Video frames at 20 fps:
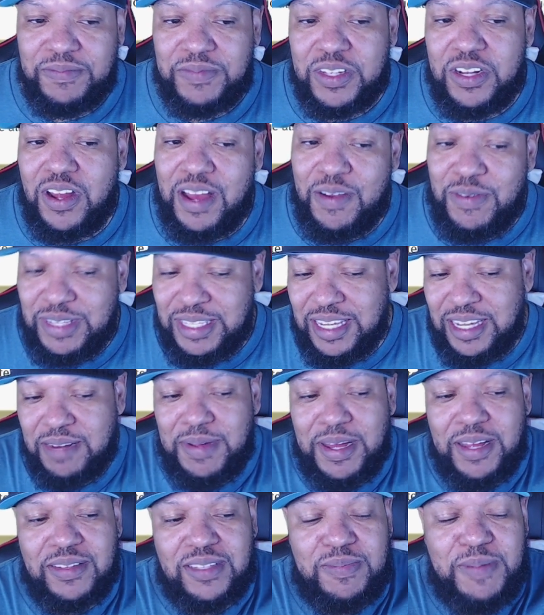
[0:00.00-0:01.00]
I was thinking
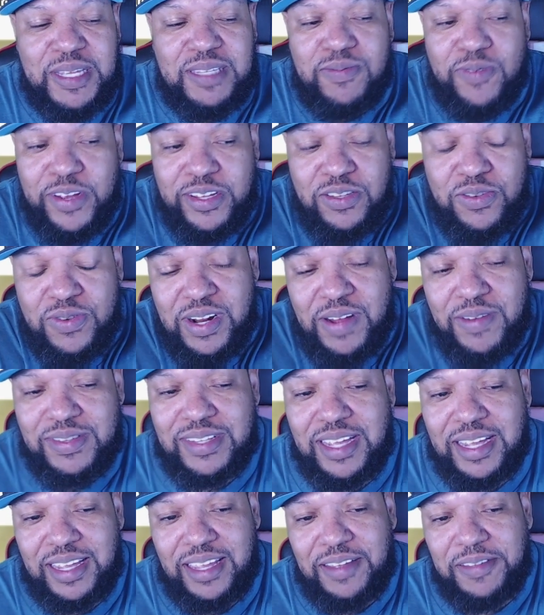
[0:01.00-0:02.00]
about Space Marine 2, and I was
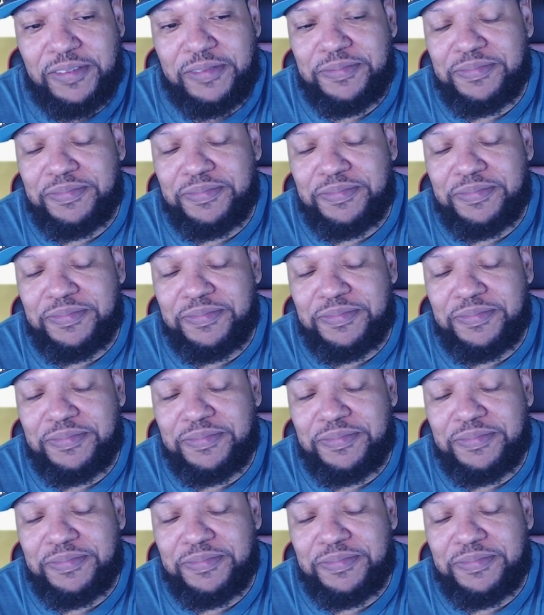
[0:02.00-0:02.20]
like,